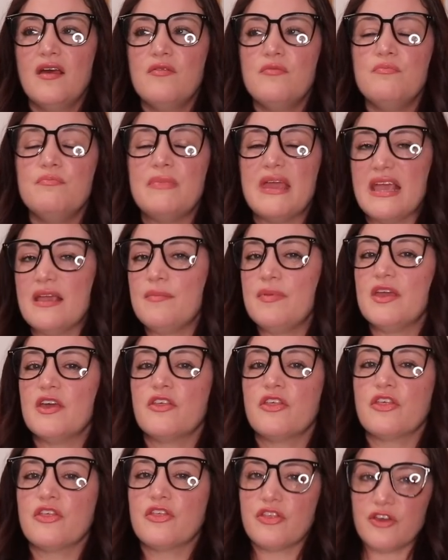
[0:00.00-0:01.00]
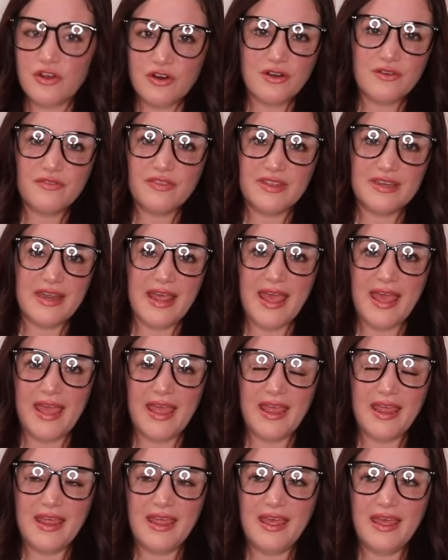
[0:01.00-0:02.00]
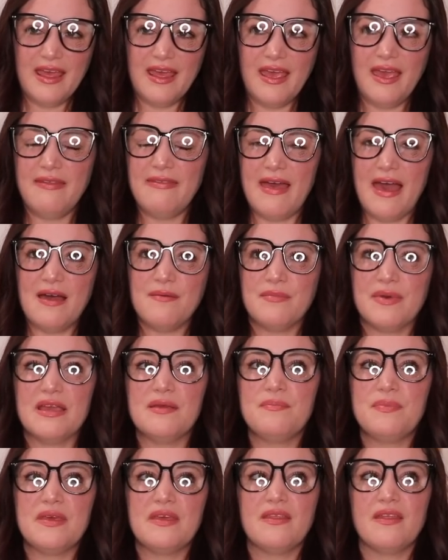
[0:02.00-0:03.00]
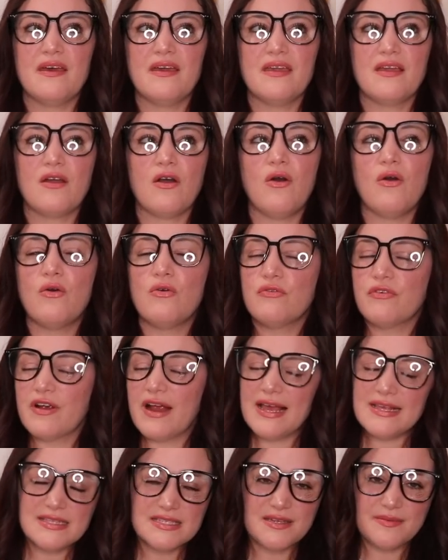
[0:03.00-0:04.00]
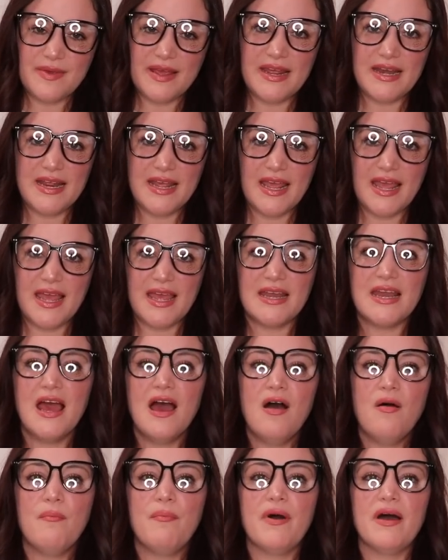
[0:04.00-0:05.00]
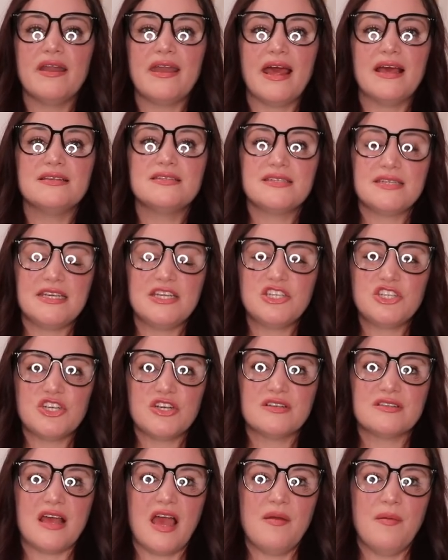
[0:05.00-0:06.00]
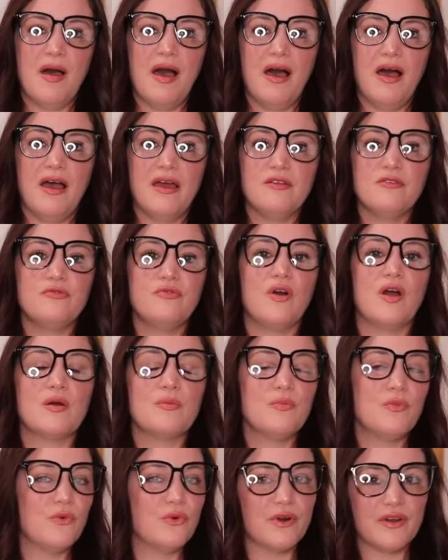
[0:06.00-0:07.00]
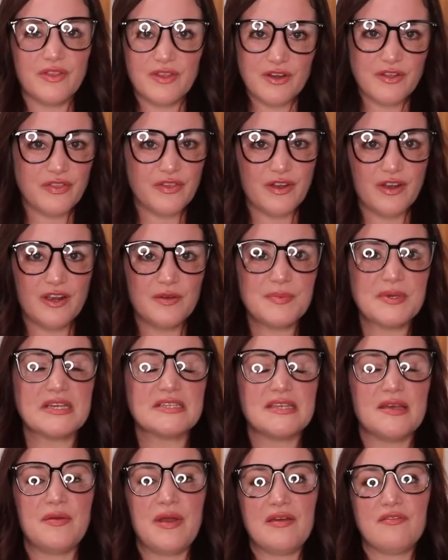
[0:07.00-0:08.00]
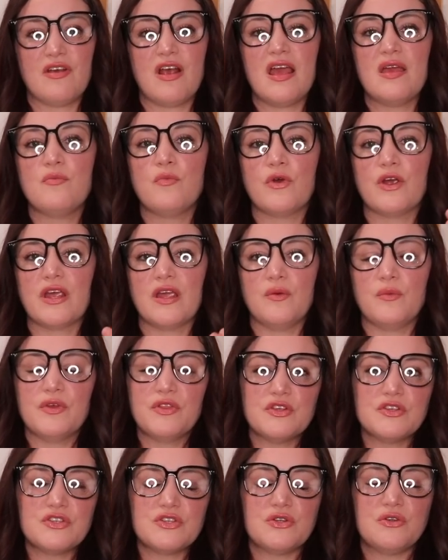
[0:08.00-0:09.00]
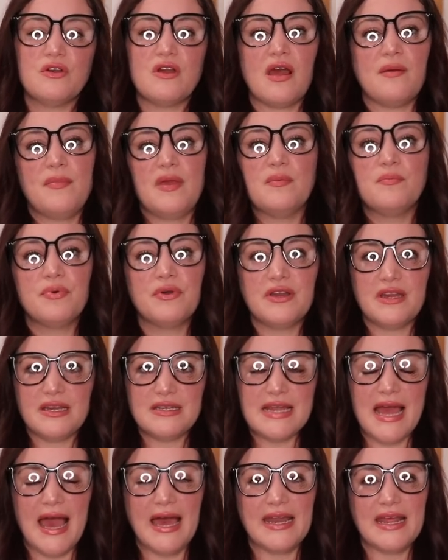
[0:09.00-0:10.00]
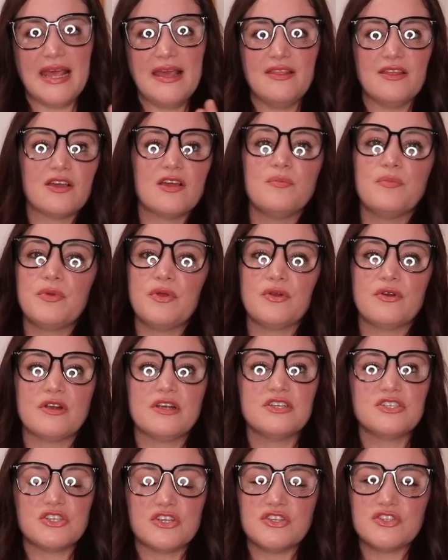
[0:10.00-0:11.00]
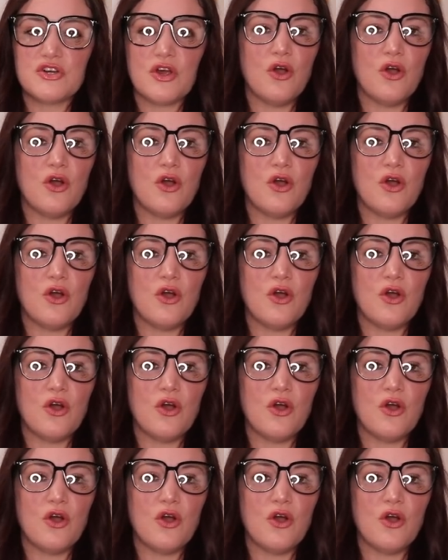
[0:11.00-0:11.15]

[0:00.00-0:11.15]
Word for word: maybe a third of the day and that might be like overestimating it but as teachers I'm on far more than a third because whenever I'm working with a student I'm inputting data and the computer is just